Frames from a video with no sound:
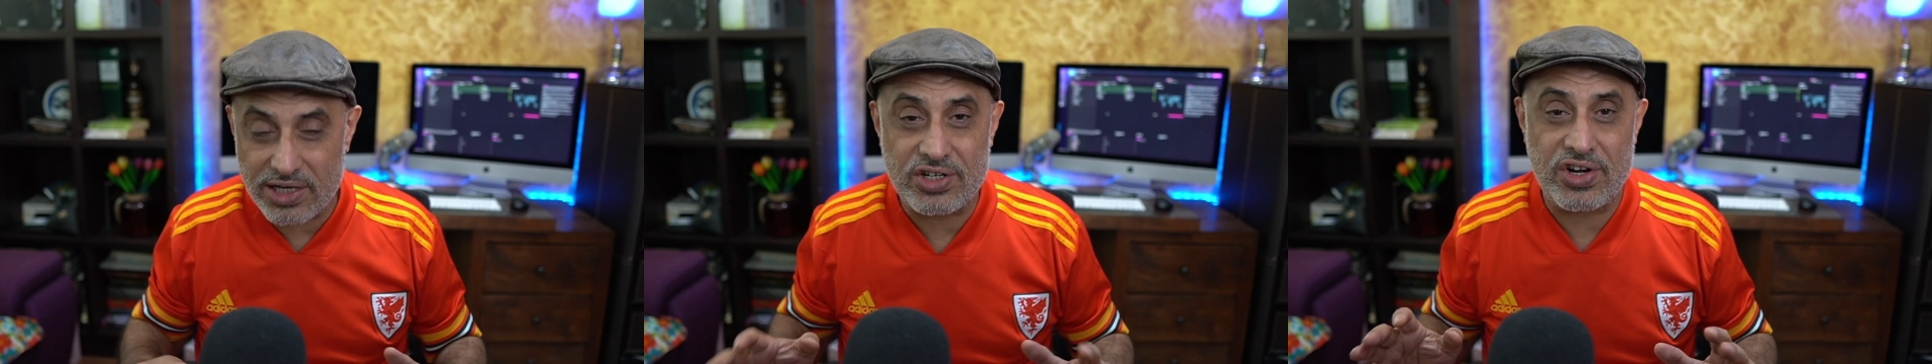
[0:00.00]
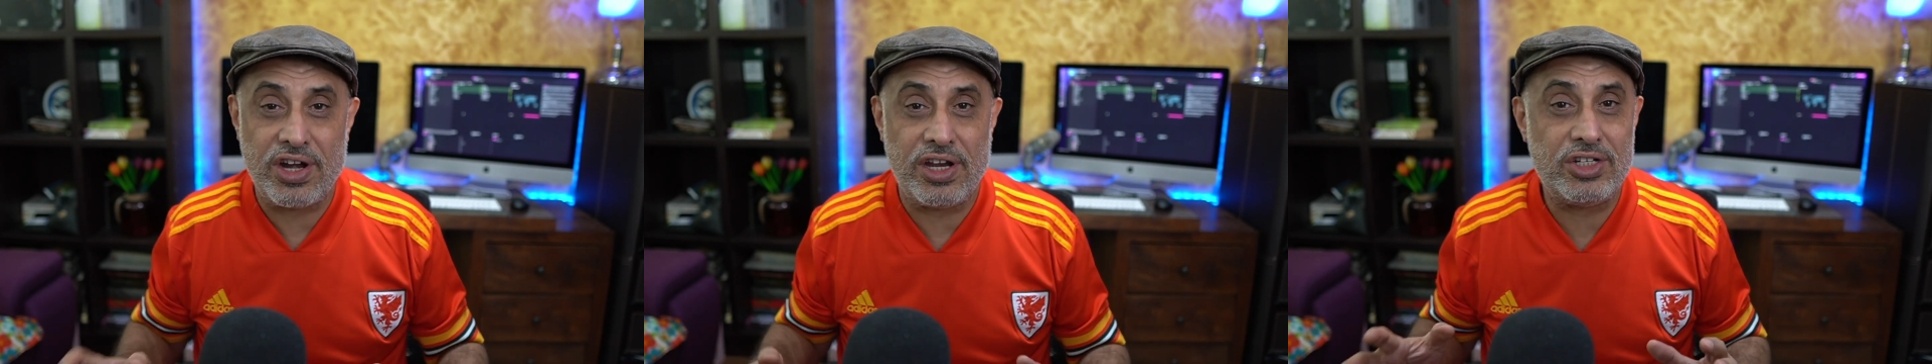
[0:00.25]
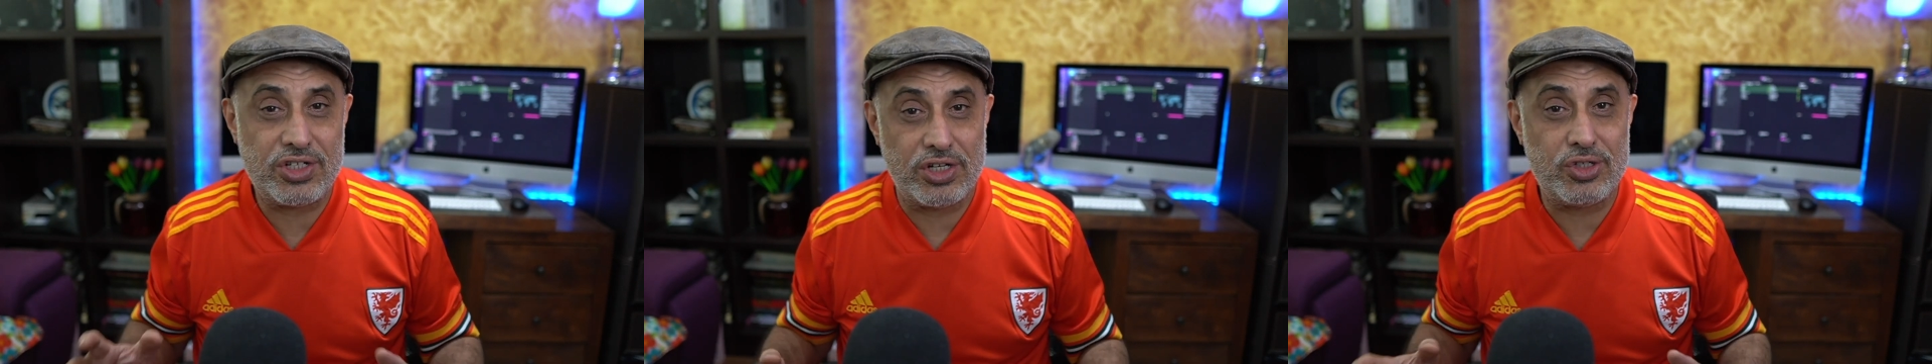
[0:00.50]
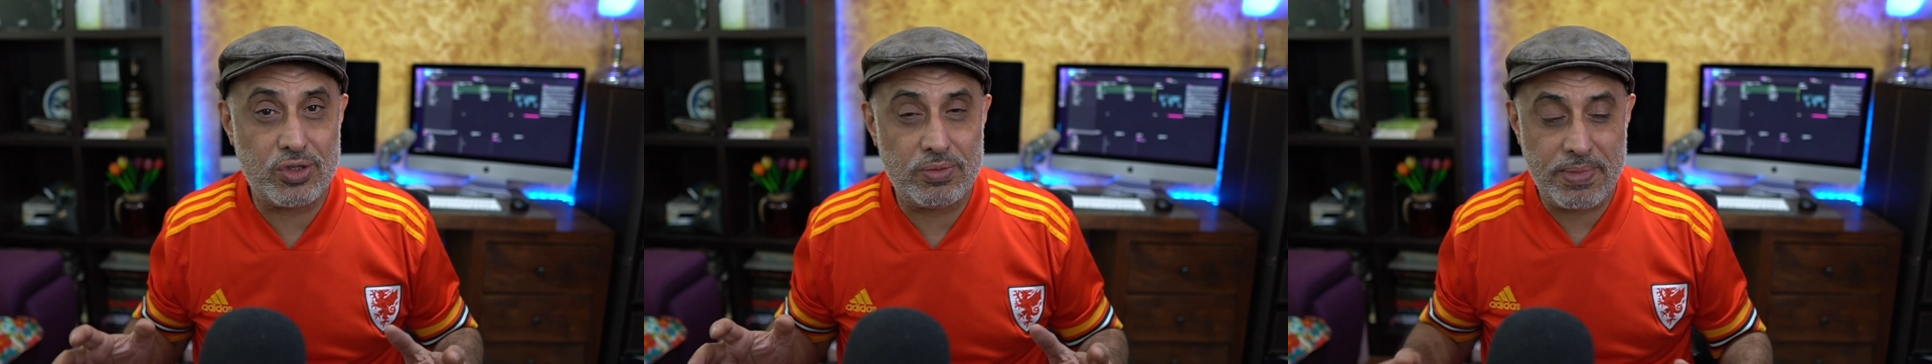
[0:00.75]
training
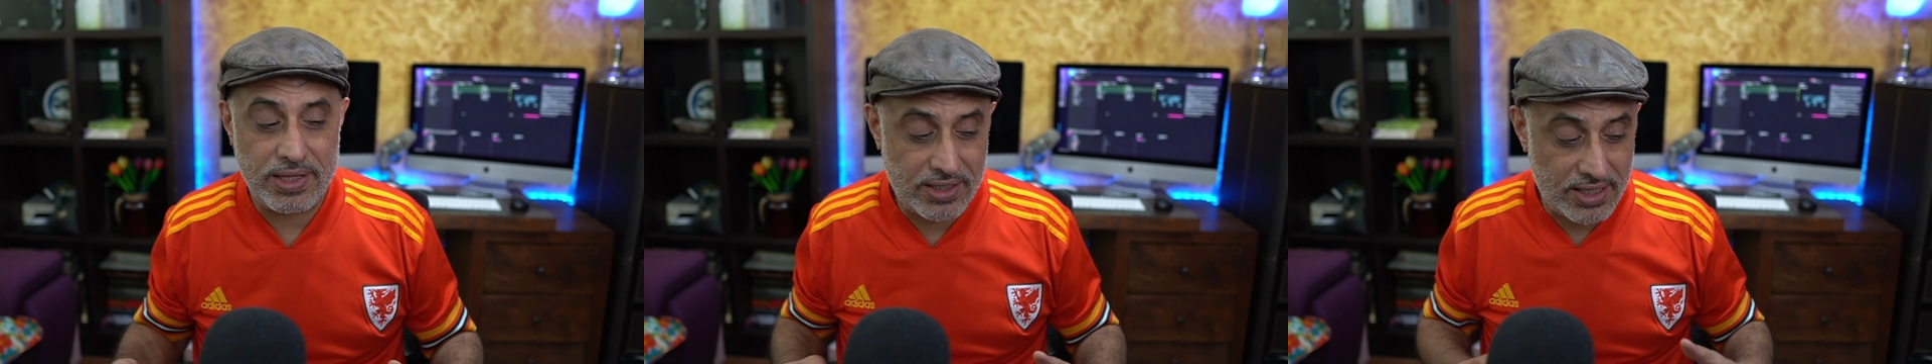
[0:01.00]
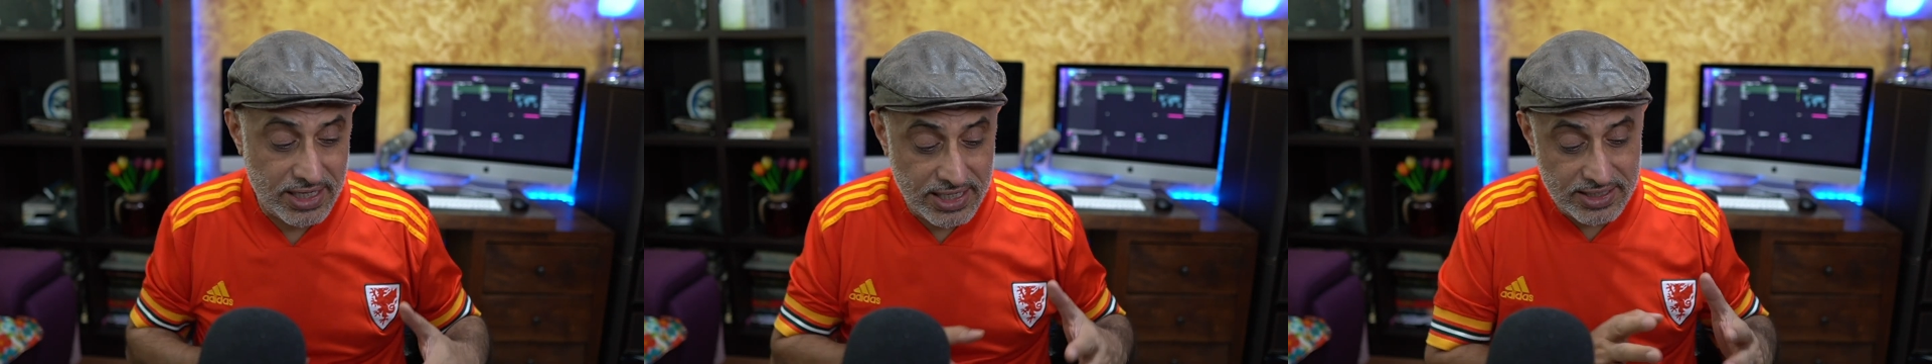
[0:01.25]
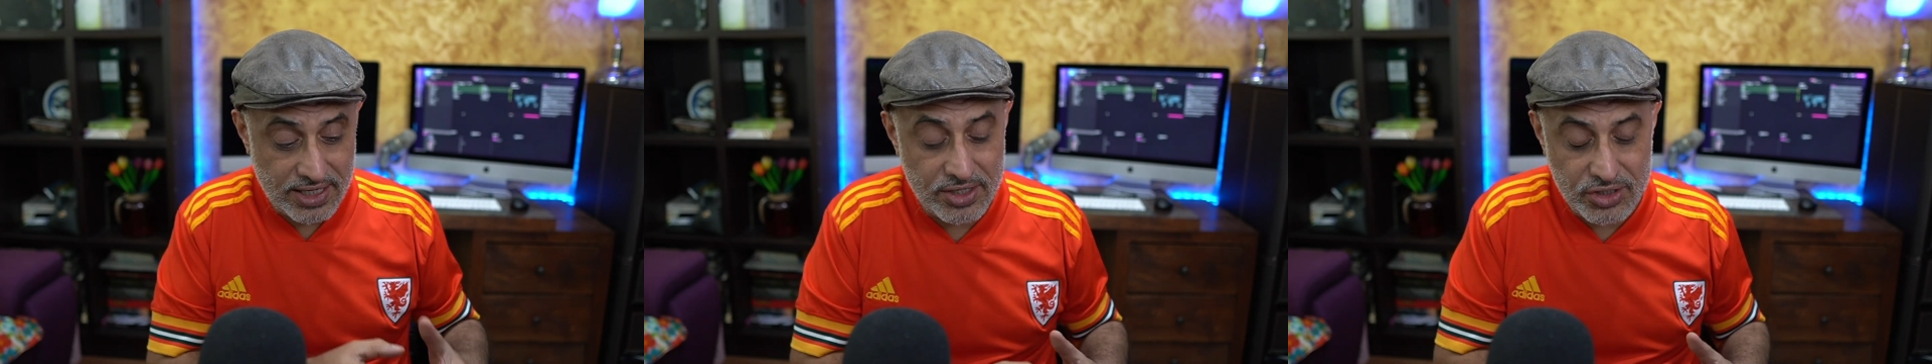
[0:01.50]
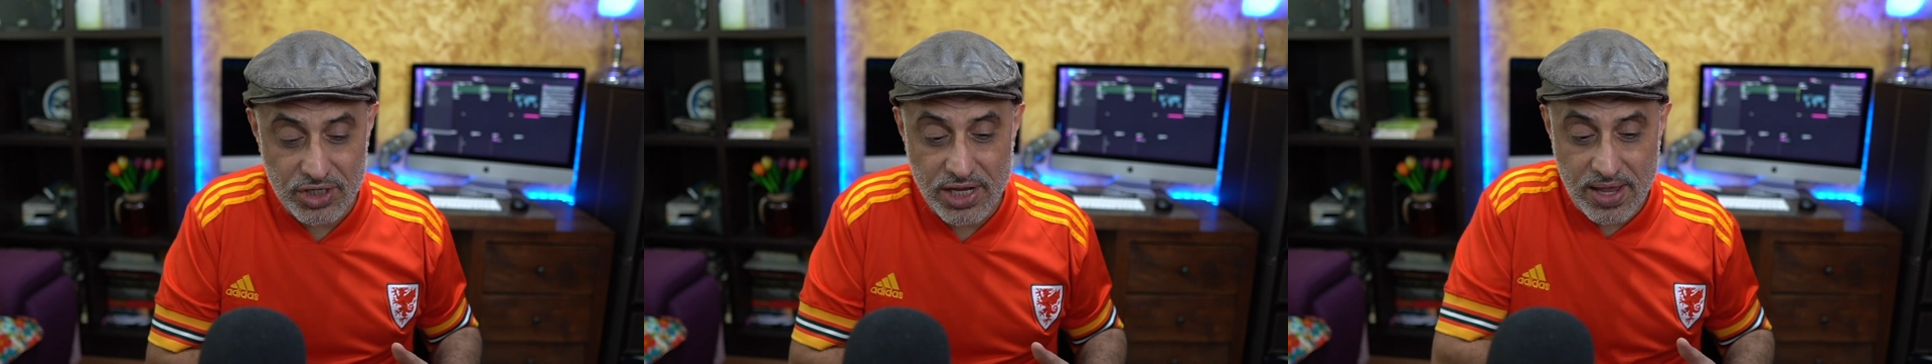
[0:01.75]
schedule method.
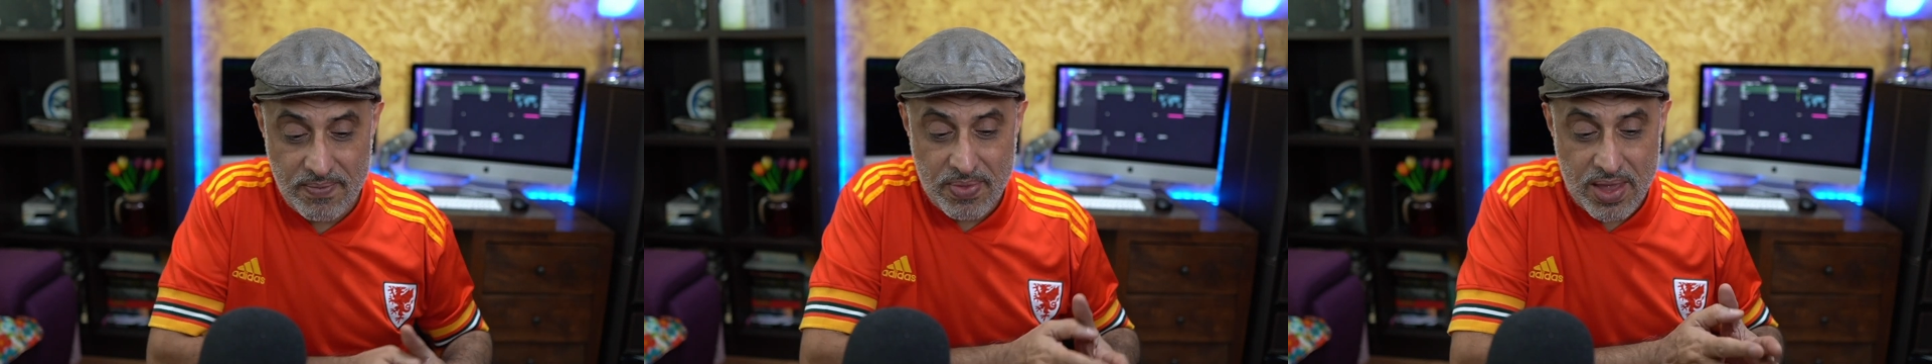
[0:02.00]
Essentially,